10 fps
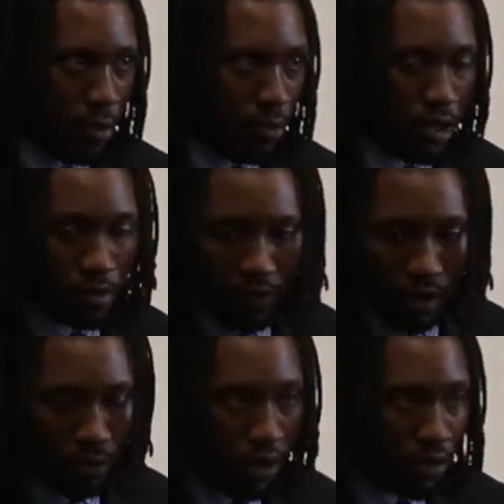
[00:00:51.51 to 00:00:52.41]
As my, as
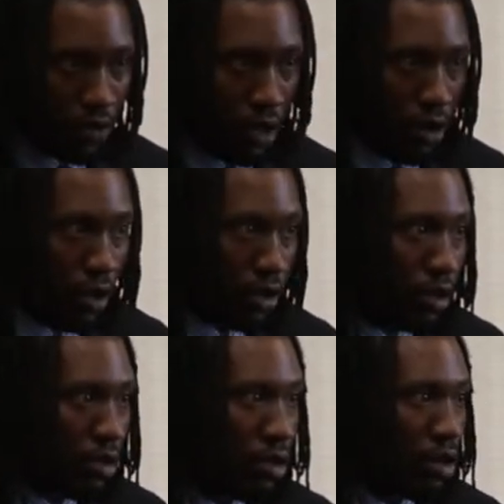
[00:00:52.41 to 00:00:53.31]
my fellow brother said
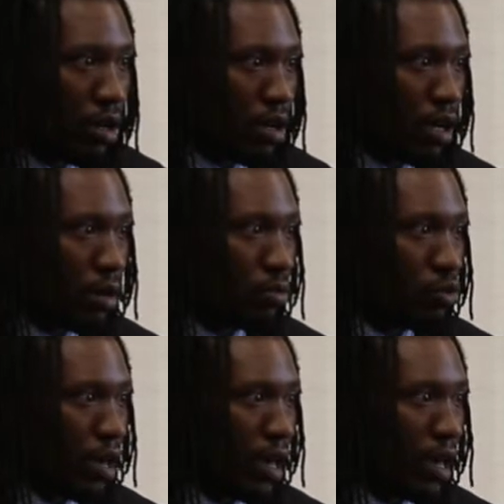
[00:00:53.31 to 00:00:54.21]
earlier,
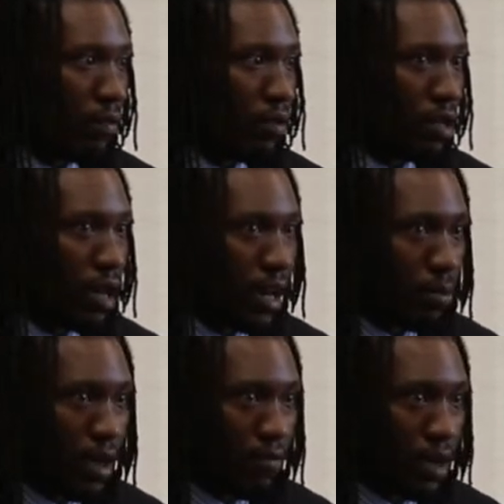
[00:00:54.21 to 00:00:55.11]
um, you have
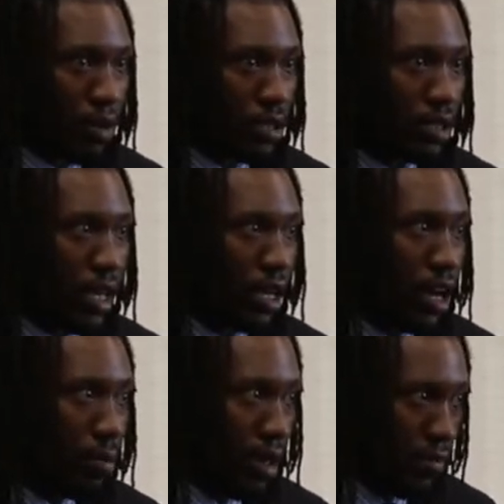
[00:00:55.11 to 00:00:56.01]
non combat veterans
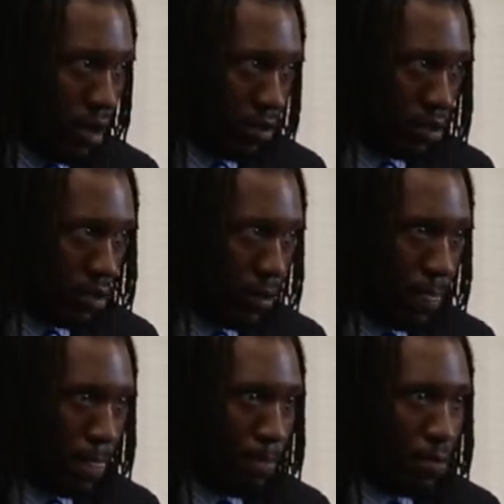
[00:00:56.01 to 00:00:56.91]
and combat veterans.
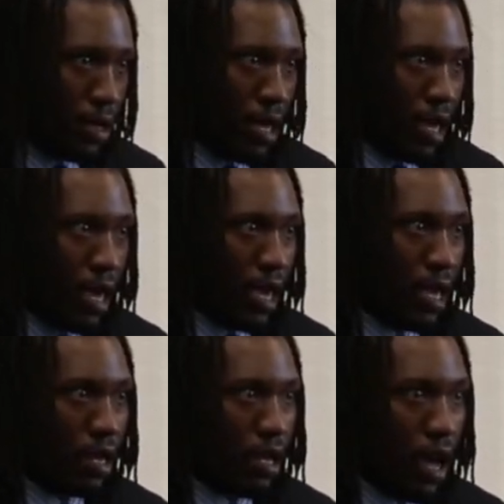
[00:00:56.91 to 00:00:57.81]

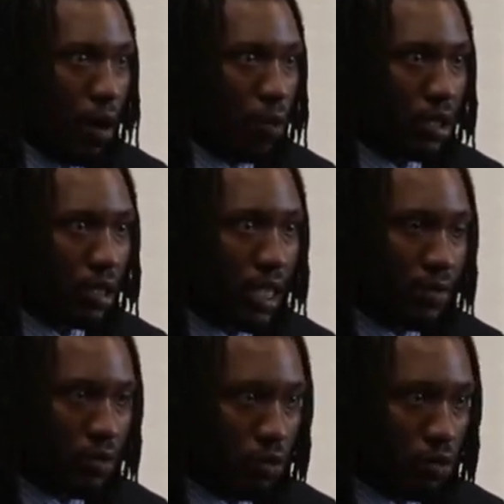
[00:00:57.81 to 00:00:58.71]
And I want
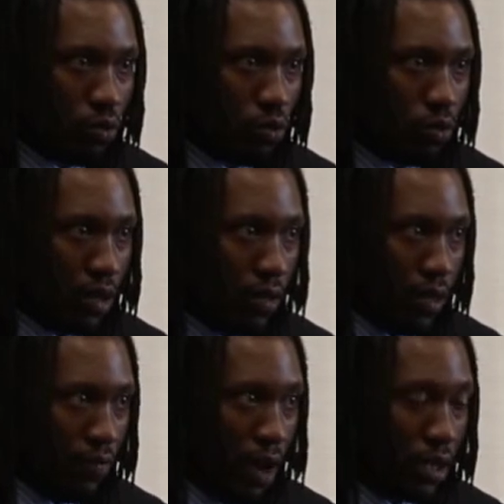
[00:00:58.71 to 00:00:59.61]
to leave you,
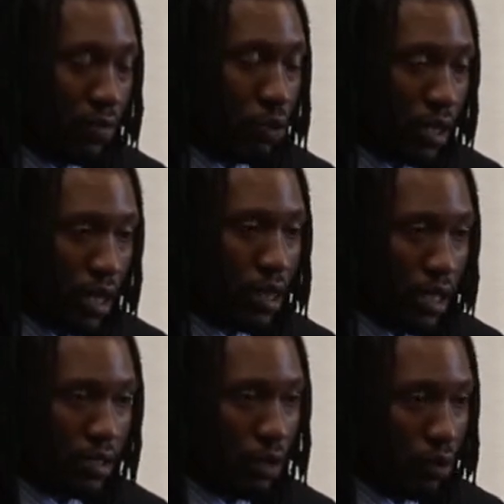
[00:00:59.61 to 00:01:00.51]
if I don't leave you with
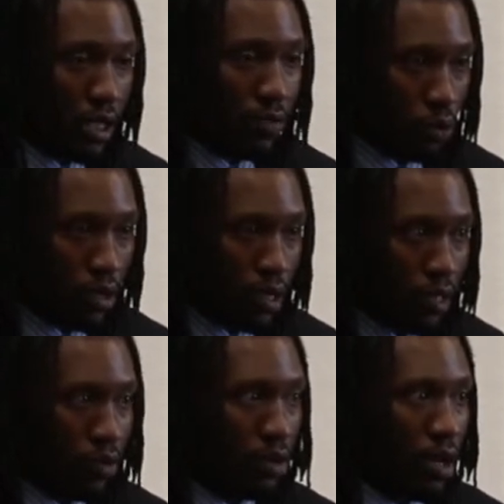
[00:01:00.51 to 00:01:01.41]
anything else, I want to leave you
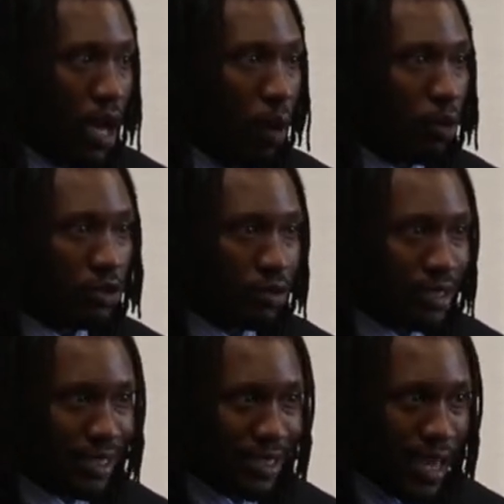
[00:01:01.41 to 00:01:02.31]
with this. I
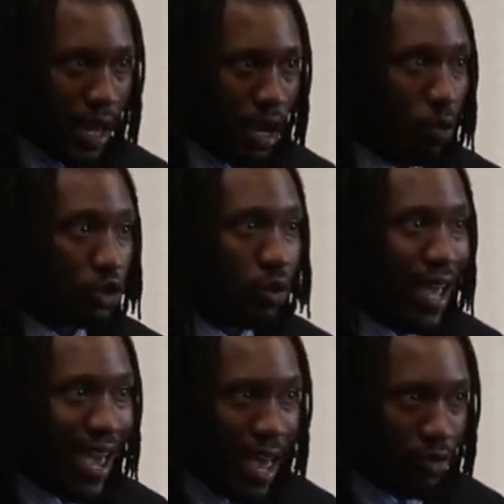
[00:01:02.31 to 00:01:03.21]
want you to sit down and I
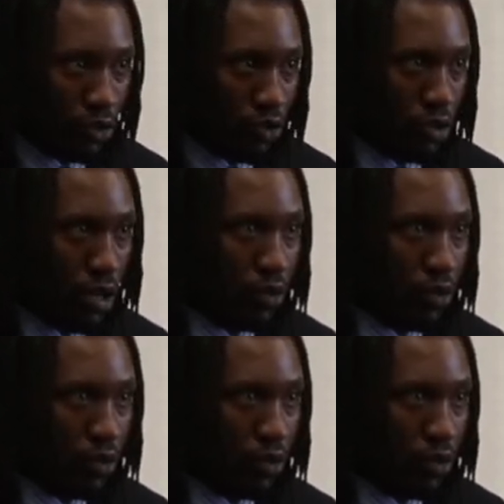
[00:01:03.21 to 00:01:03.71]
want you to ask